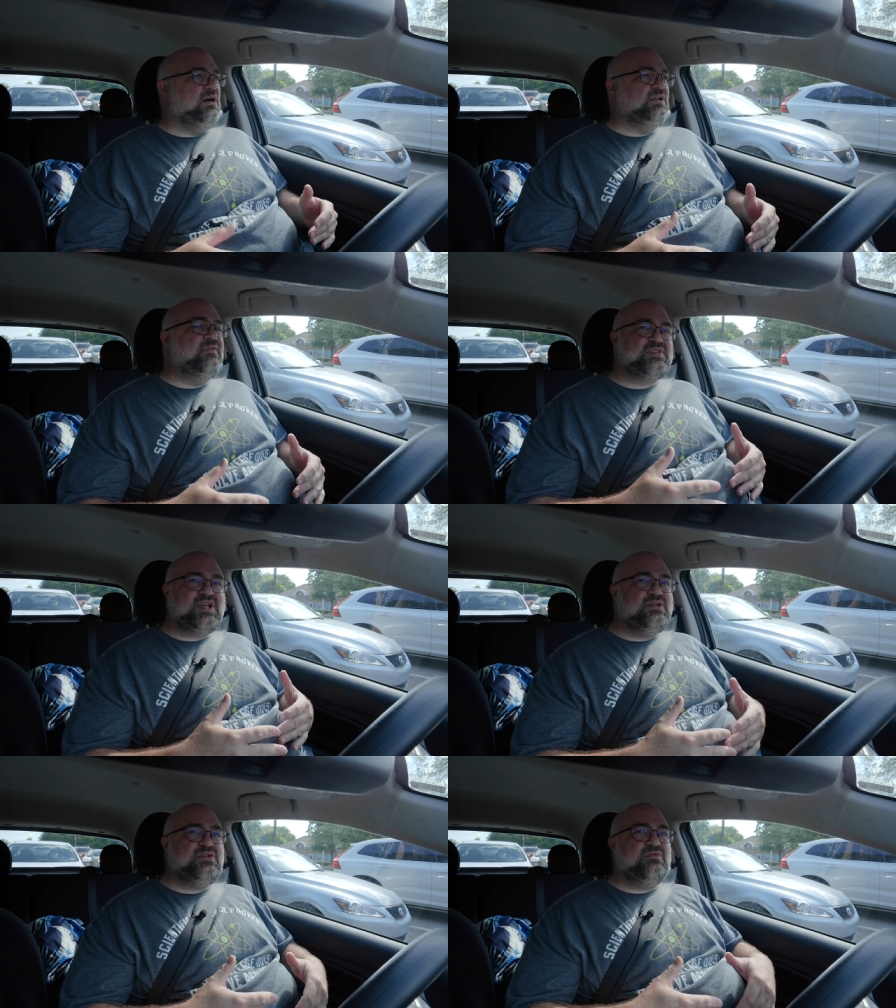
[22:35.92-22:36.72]
All of a
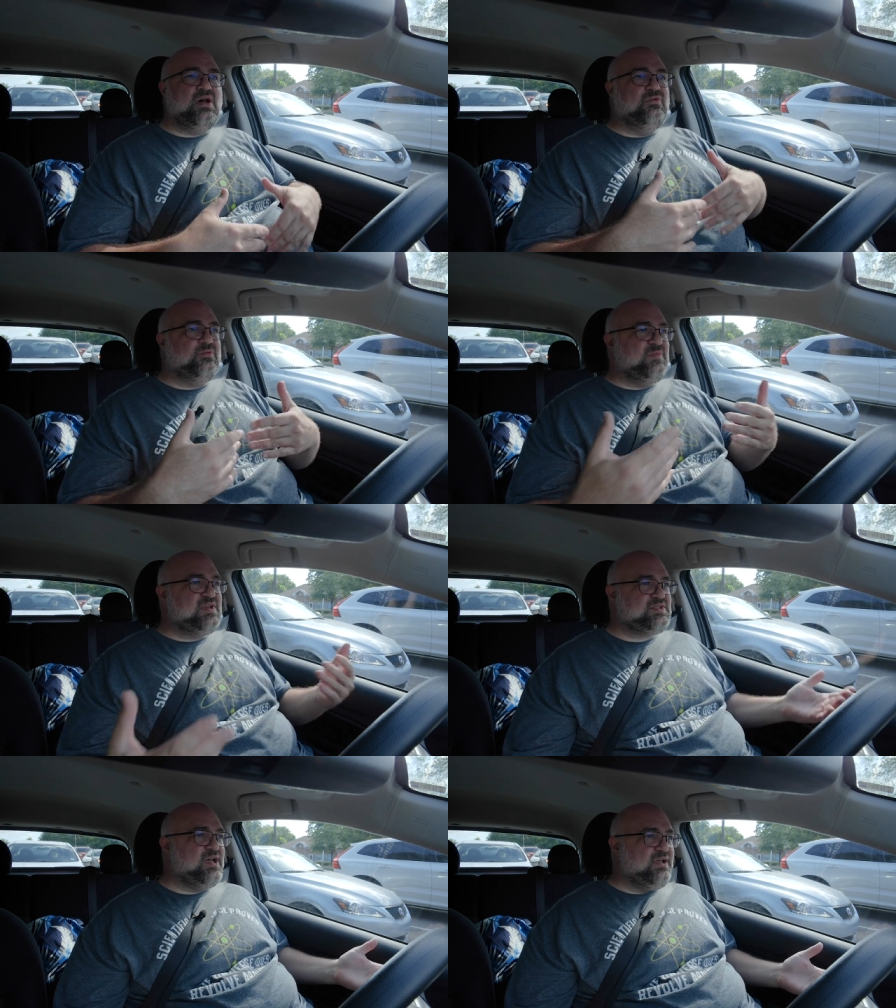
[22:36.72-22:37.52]
sudden you go from
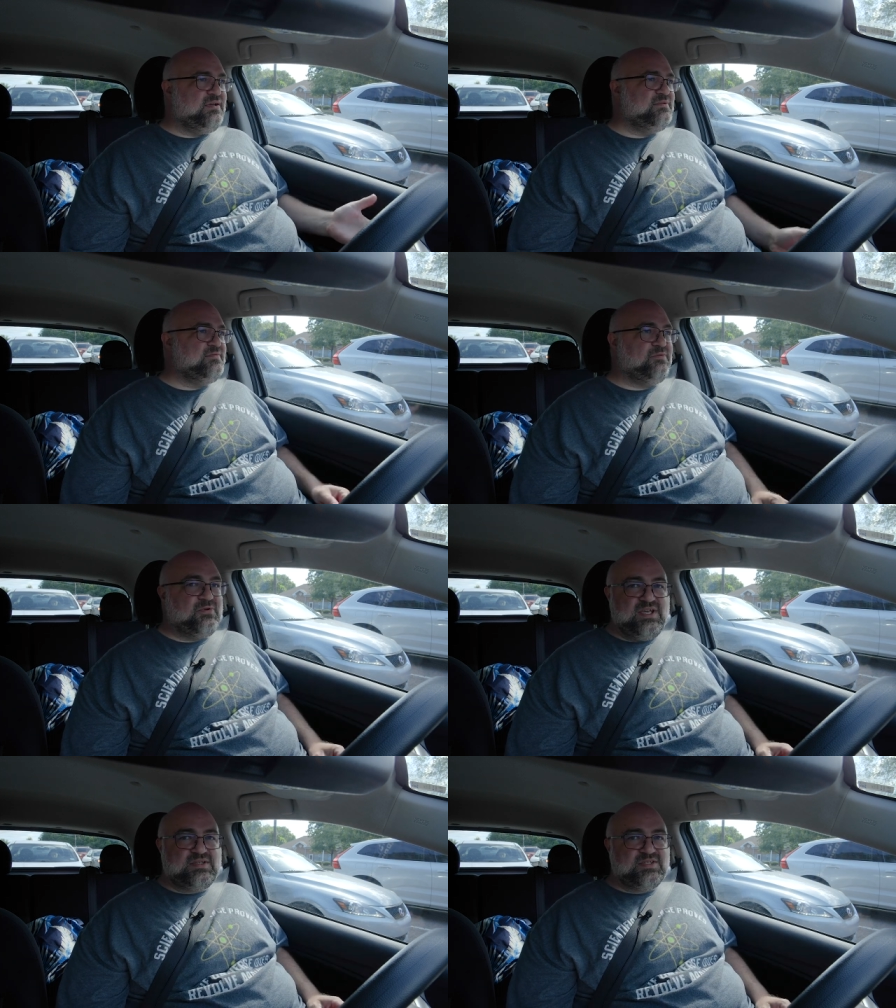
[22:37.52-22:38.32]
this like
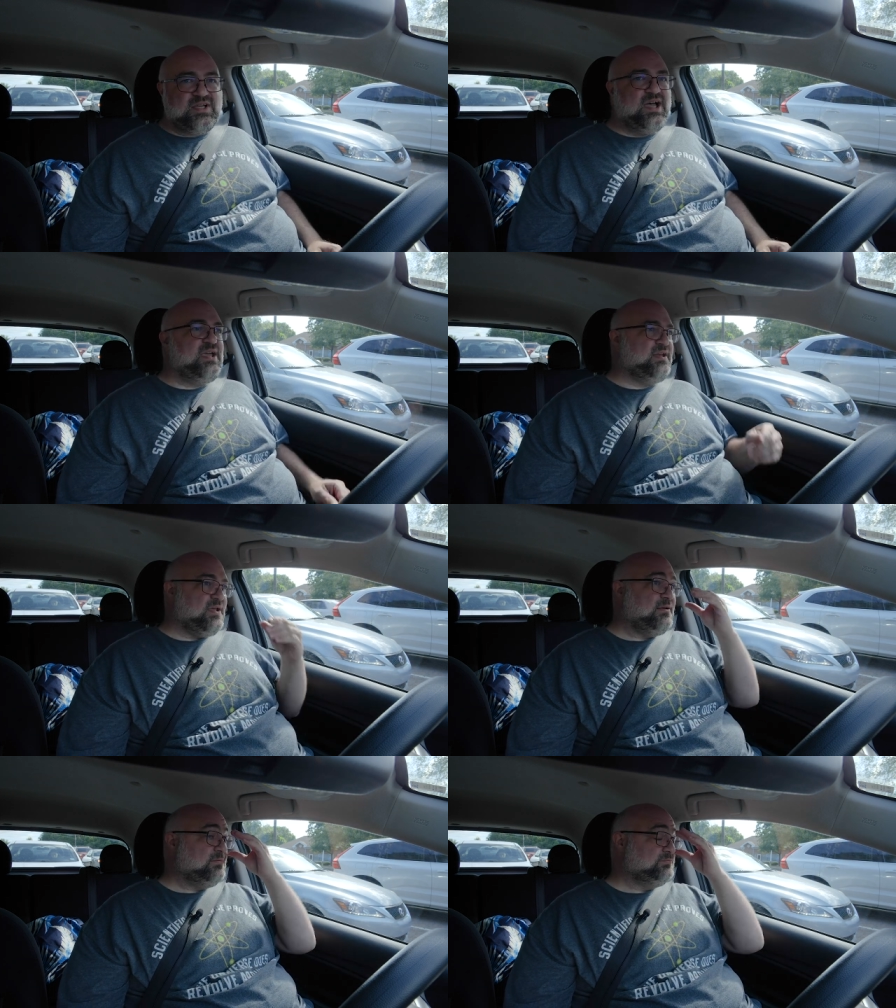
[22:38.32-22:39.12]
free
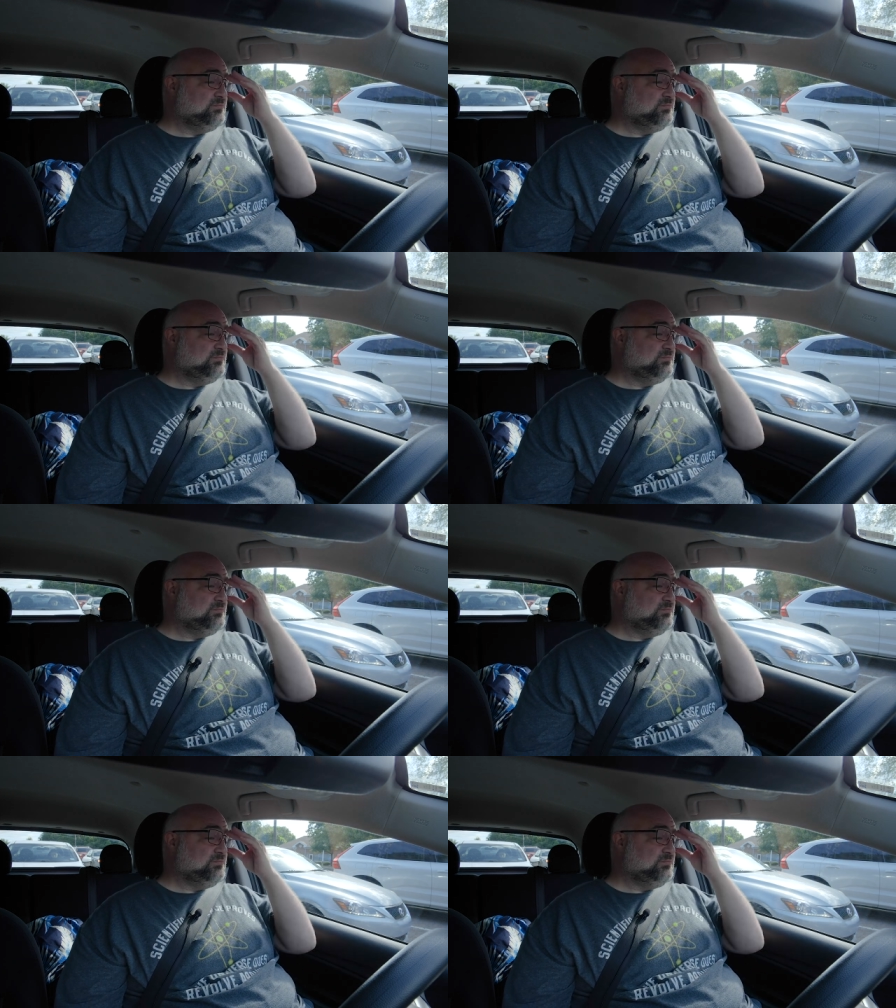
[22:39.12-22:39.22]
society